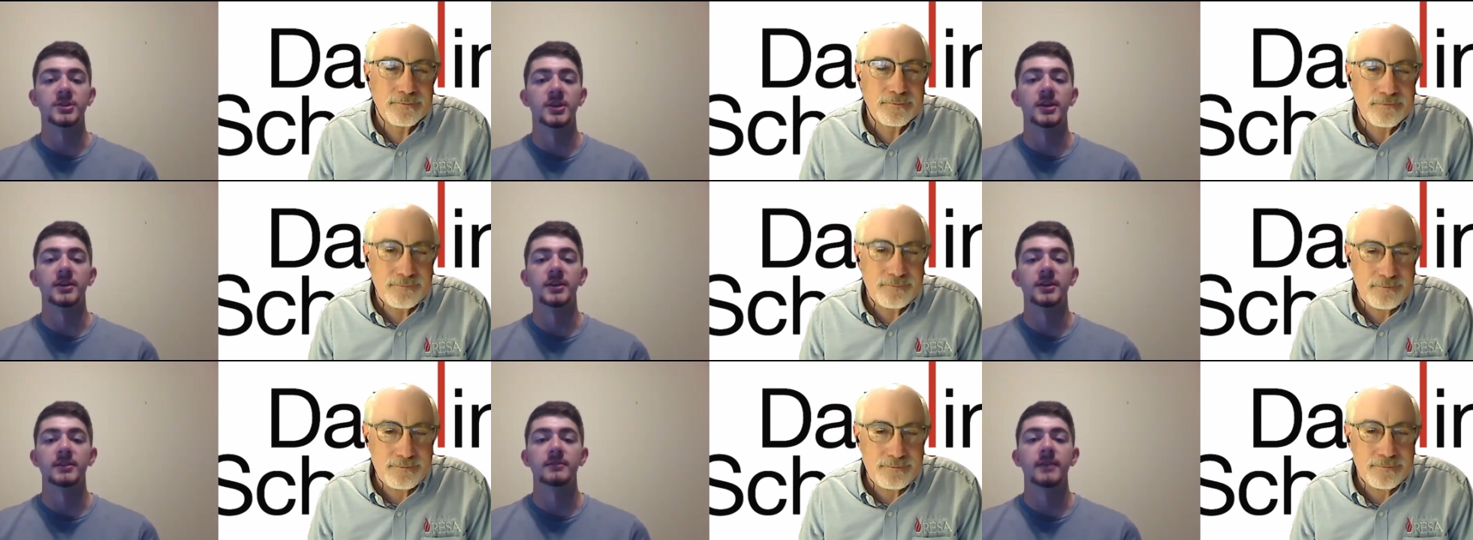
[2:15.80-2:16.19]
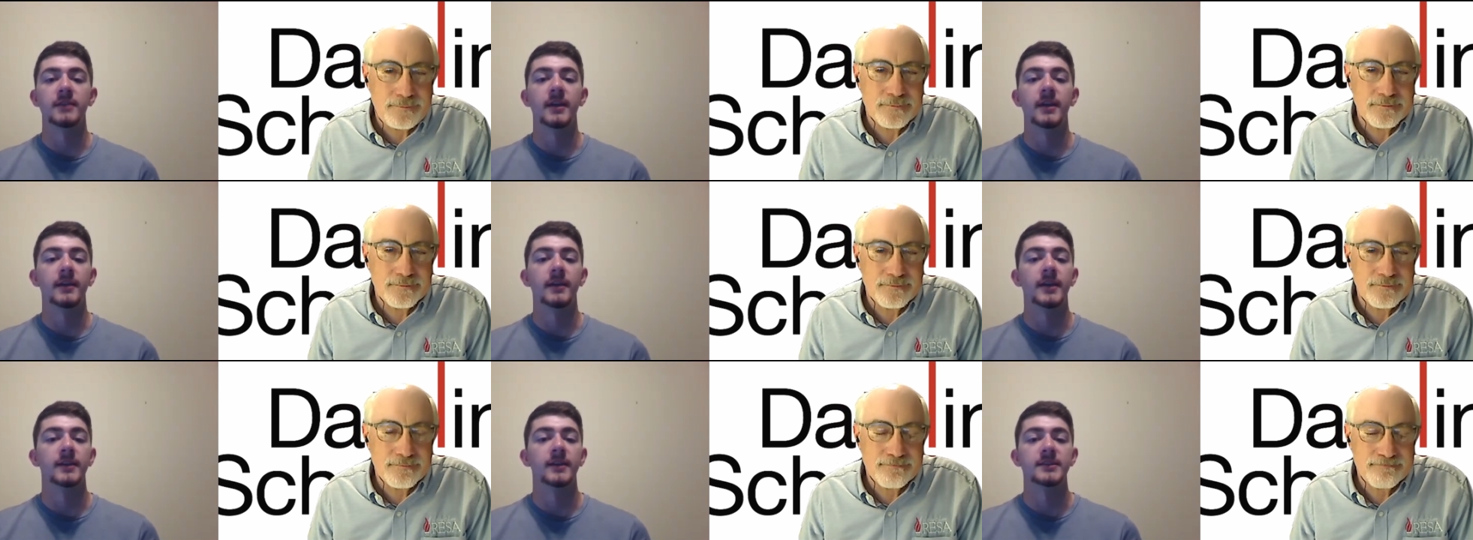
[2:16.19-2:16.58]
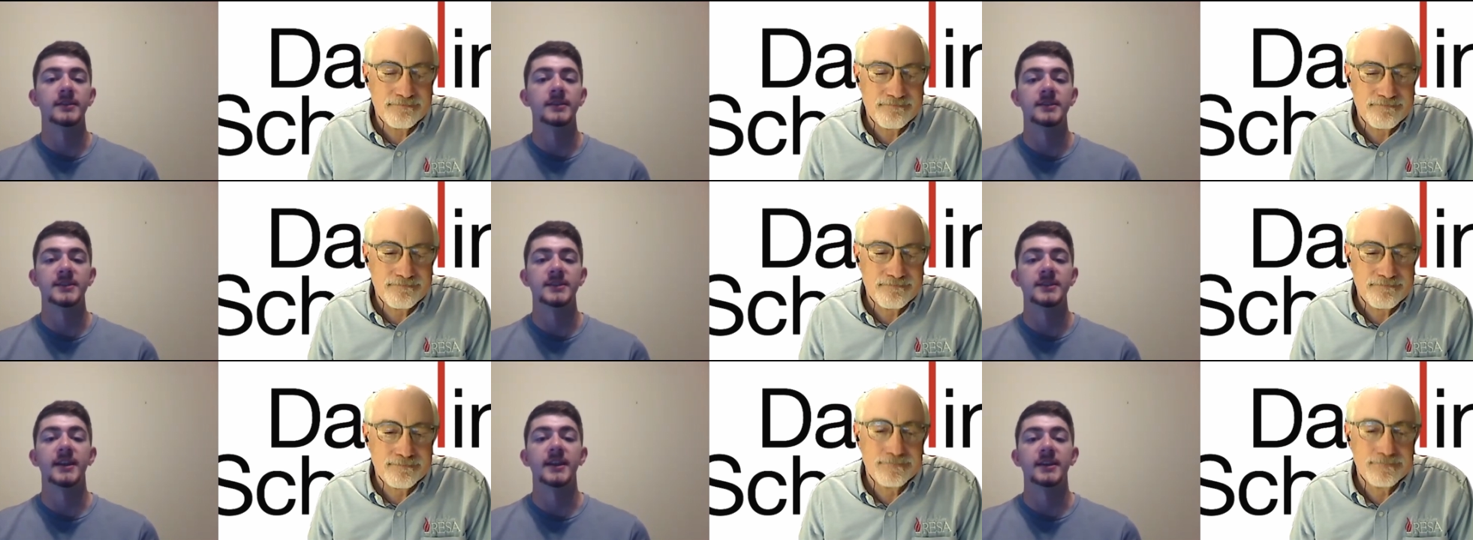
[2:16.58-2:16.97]
Speaker 1: done
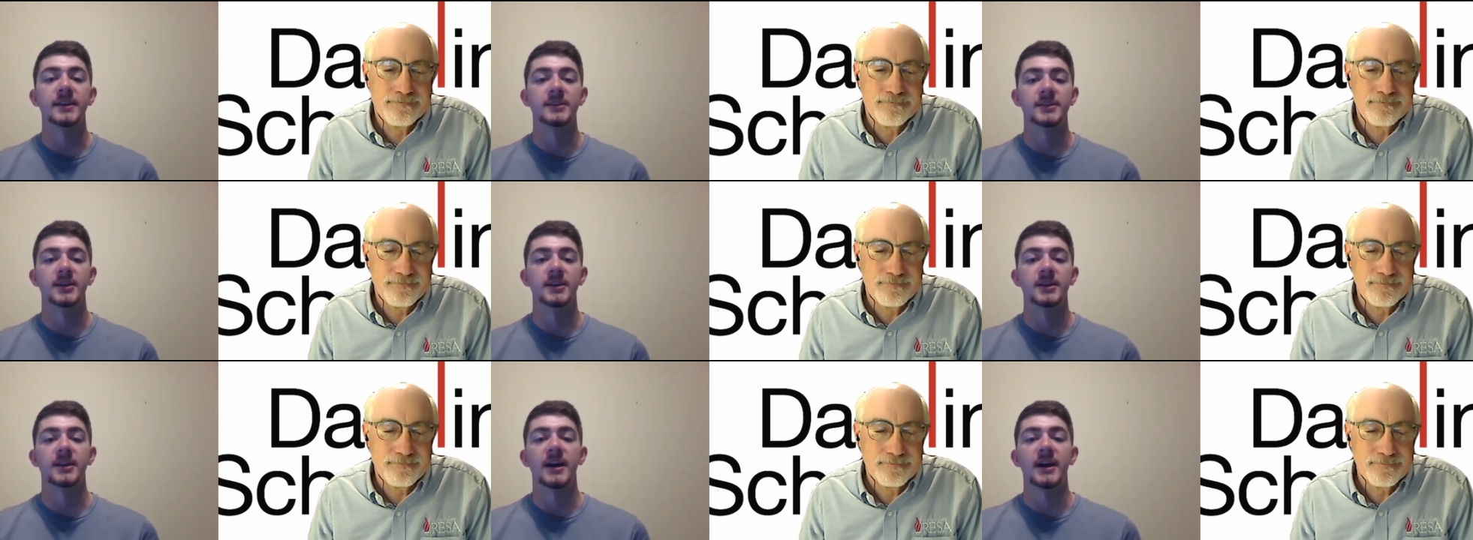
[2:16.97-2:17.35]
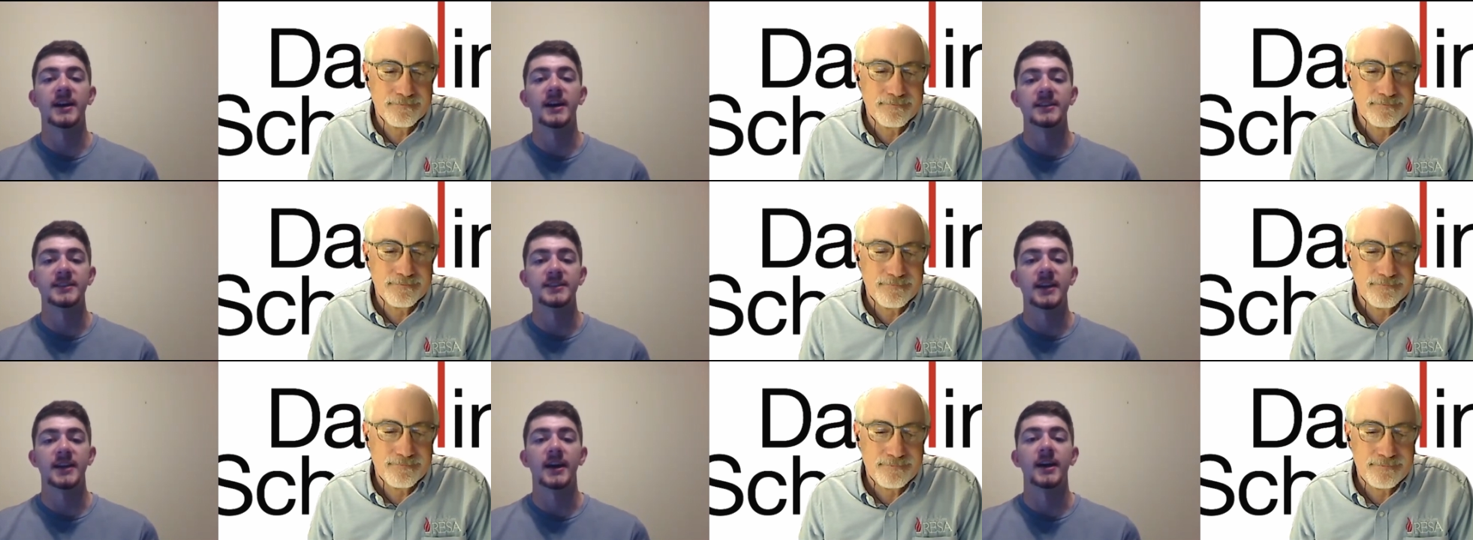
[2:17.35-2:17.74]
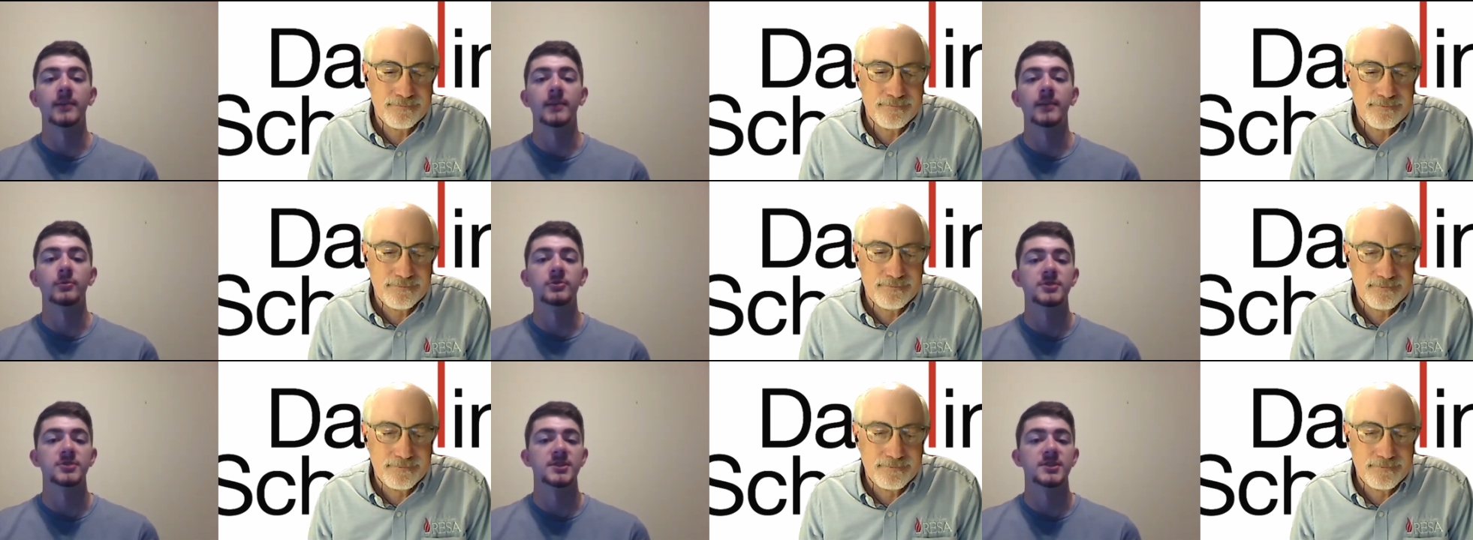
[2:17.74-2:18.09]
and getting it done on time will